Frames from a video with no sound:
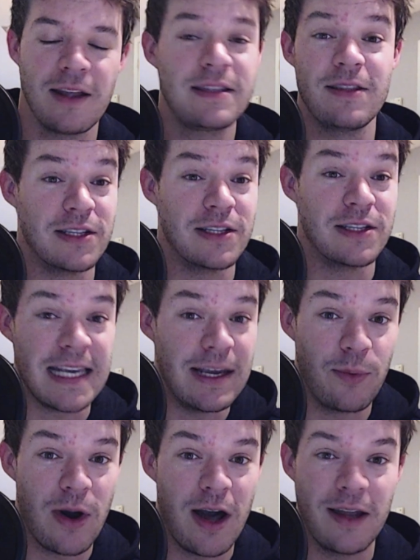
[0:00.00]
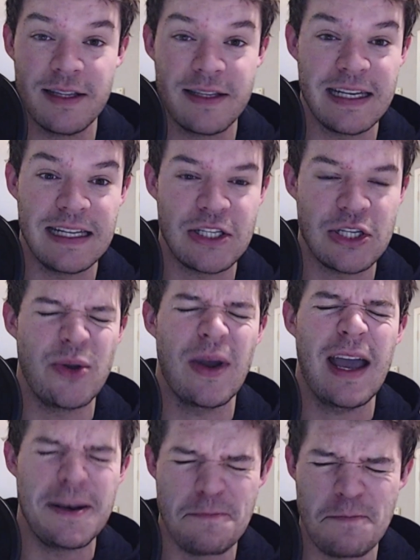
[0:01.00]
There's tier 1, tier 2,
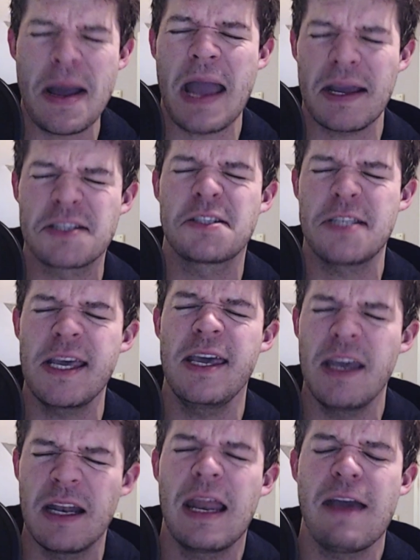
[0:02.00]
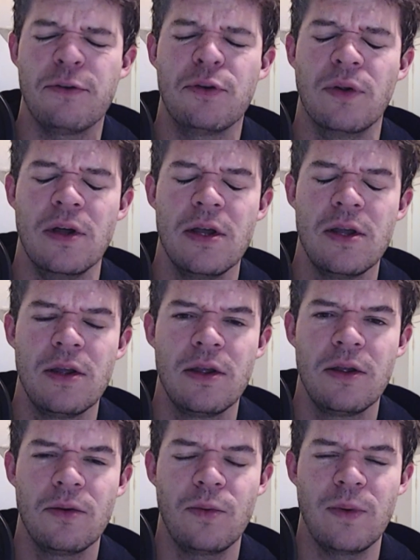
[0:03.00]
and max tier level,
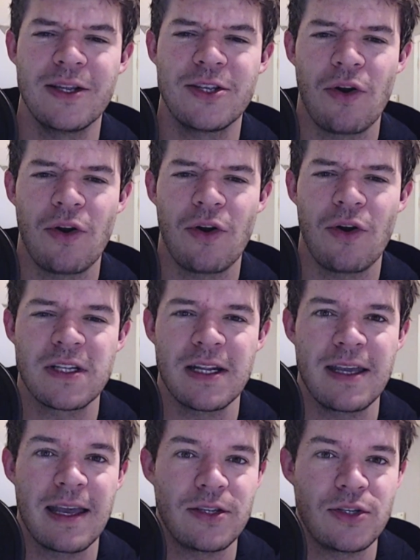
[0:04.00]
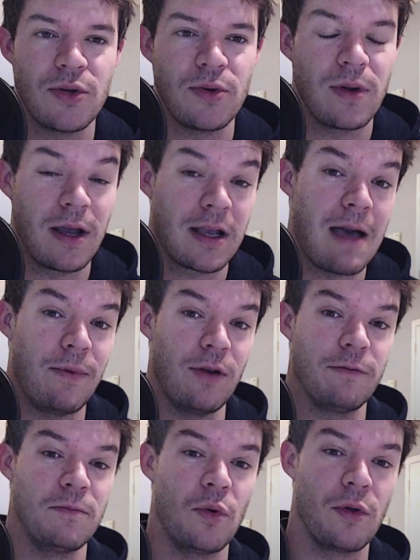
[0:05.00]
which obviously gets you a couple of
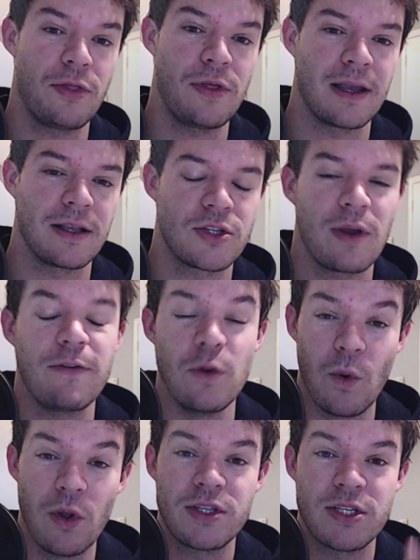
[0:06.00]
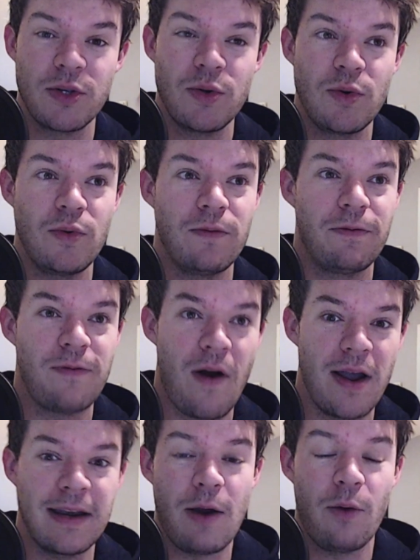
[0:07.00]
more things. So if you want to
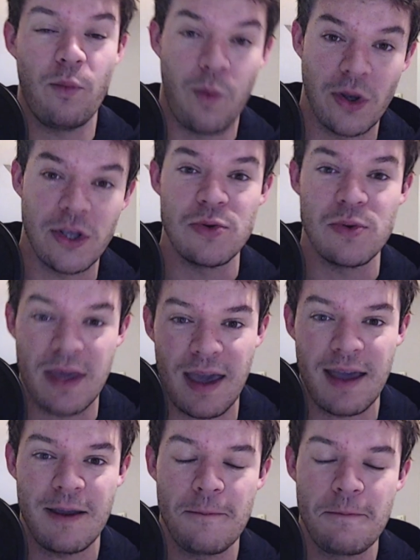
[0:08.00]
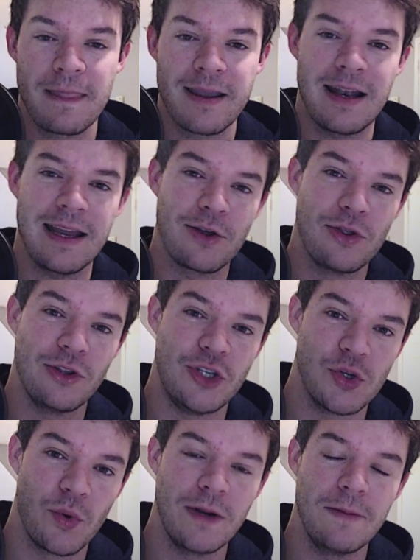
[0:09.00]
find out what you get, click on the
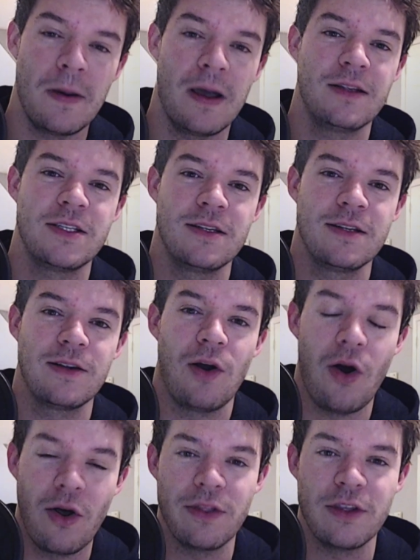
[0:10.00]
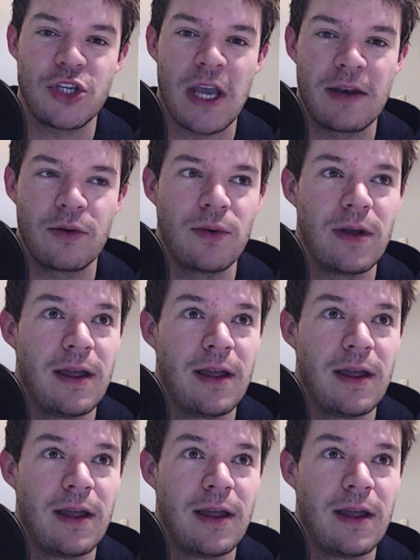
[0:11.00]
join button on the channel